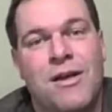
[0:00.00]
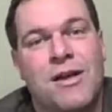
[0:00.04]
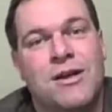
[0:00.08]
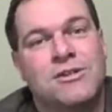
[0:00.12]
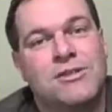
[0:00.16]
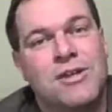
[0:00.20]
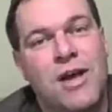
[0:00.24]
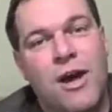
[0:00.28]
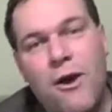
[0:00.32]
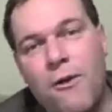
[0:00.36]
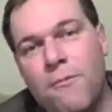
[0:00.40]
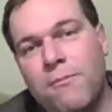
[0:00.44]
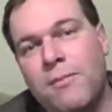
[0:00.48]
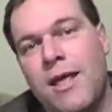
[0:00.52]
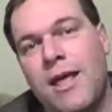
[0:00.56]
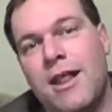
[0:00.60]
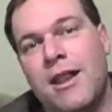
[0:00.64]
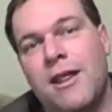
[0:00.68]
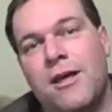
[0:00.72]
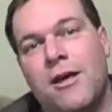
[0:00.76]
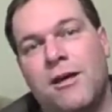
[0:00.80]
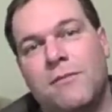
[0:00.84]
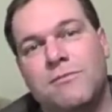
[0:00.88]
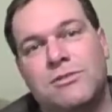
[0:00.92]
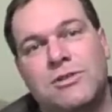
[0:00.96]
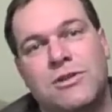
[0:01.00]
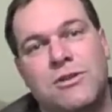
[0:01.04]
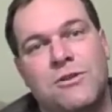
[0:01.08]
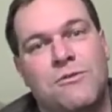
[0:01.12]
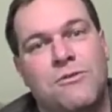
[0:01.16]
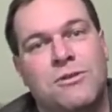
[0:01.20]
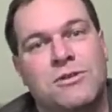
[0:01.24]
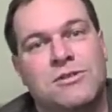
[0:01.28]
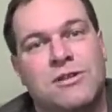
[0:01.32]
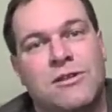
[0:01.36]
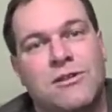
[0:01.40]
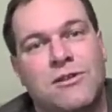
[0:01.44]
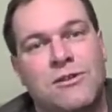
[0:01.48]
So I hope that helps you
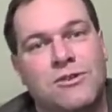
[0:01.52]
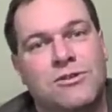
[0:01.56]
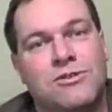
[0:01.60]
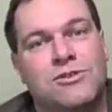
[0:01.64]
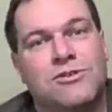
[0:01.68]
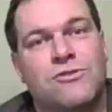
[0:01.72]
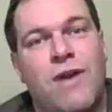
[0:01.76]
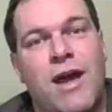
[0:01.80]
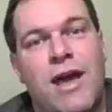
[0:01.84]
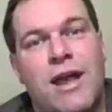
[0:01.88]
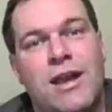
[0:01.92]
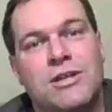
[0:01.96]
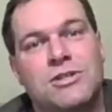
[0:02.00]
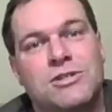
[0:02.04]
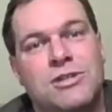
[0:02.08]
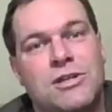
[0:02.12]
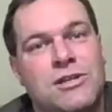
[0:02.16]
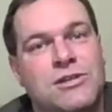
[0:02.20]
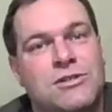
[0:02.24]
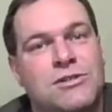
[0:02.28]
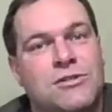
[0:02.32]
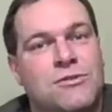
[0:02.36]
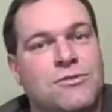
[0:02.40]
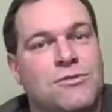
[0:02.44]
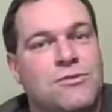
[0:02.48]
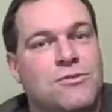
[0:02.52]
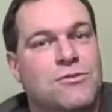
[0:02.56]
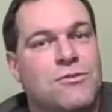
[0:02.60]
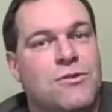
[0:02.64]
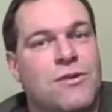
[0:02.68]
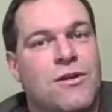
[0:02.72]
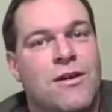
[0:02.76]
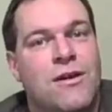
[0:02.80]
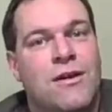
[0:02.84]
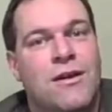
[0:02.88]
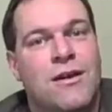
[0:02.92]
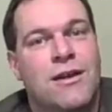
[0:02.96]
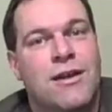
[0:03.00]
as a little strategy to
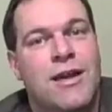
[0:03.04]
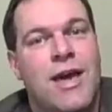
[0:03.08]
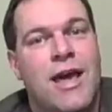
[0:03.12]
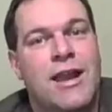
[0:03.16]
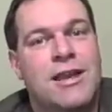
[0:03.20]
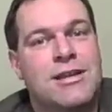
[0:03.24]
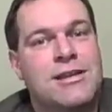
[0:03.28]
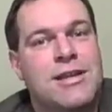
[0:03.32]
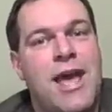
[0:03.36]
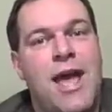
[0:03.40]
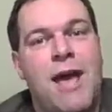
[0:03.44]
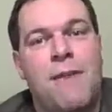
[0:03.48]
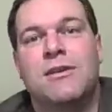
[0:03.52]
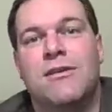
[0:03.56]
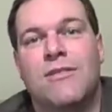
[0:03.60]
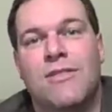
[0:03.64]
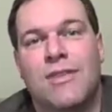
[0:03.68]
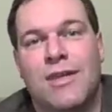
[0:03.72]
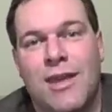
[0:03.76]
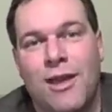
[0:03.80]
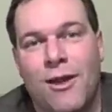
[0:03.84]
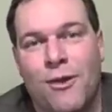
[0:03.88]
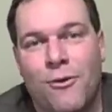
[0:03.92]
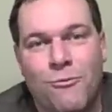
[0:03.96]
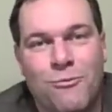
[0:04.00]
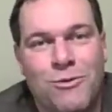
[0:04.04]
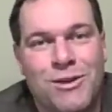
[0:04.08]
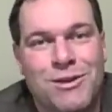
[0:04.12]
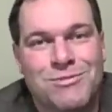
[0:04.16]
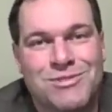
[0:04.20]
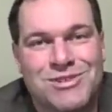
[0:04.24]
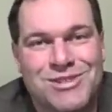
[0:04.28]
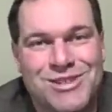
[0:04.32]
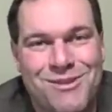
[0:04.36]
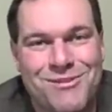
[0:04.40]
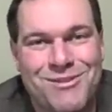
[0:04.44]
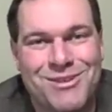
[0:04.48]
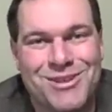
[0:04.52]
kind of tap into the Keller Williams
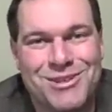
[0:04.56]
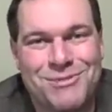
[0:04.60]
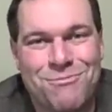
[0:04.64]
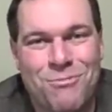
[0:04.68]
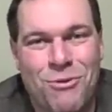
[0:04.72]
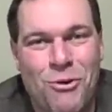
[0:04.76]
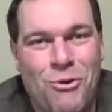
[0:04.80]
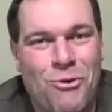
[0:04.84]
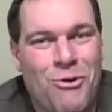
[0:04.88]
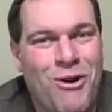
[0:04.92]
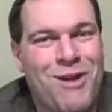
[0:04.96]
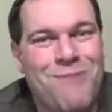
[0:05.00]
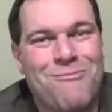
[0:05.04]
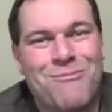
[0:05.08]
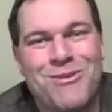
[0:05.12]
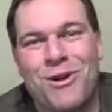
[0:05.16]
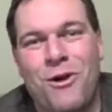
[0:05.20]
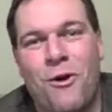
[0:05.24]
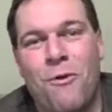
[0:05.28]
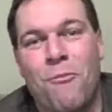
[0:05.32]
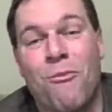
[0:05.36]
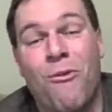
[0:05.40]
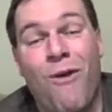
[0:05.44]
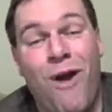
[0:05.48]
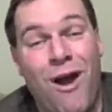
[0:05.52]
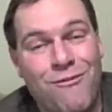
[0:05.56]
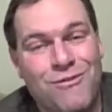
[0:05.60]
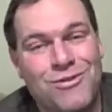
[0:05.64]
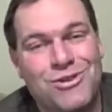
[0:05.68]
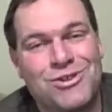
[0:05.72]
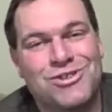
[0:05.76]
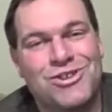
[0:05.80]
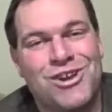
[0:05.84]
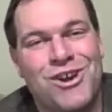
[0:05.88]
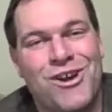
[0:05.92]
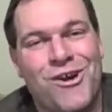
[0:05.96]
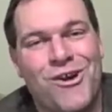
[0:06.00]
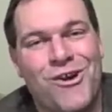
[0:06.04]
stimulus program we call Profit
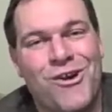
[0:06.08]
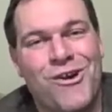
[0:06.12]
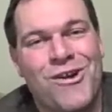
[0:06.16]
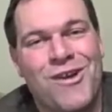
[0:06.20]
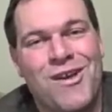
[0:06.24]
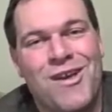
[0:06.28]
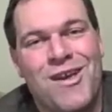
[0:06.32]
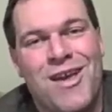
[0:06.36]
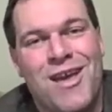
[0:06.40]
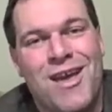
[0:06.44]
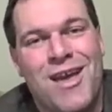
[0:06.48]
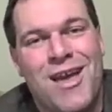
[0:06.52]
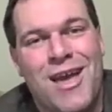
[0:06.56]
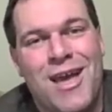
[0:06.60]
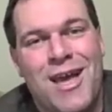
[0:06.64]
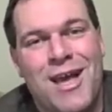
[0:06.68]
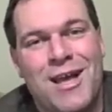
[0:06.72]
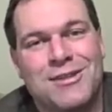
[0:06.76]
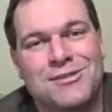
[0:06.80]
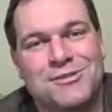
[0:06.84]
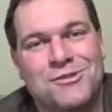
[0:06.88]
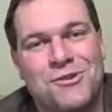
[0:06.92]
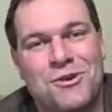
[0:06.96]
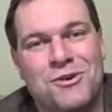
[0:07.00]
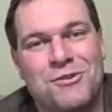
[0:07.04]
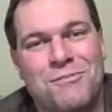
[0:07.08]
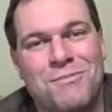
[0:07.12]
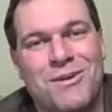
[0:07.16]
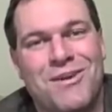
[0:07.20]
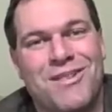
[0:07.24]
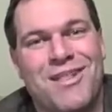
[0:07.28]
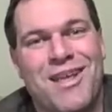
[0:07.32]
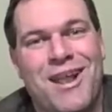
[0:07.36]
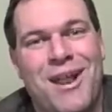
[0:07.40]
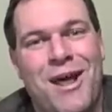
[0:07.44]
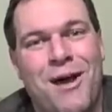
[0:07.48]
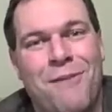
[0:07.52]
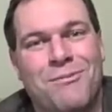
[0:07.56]
Share and start to
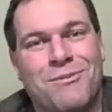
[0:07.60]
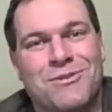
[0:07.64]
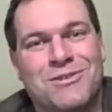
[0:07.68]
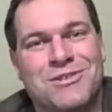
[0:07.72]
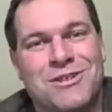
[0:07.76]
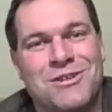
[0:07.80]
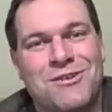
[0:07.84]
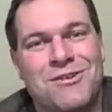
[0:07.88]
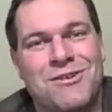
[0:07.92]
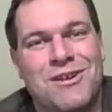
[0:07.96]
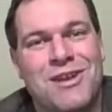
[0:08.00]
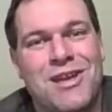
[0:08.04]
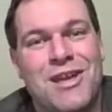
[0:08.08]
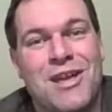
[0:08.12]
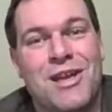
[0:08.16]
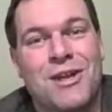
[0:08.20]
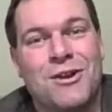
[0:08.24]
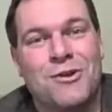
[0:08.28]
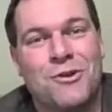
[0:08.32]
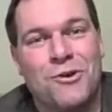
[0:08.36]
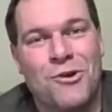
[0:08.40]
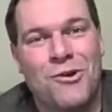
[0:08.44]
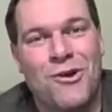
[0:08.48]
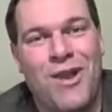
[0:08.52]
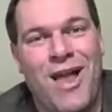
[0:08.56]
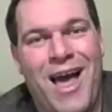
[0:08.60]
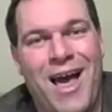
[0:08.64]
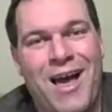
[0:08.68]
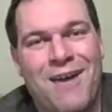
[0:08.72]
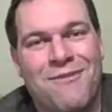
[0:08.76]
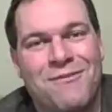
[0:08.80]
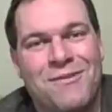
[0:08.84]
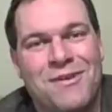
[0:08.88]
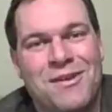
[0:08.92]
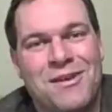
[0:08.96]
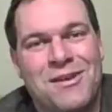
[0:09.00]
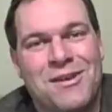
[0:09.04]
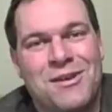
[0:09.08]
build that opportunity in your life.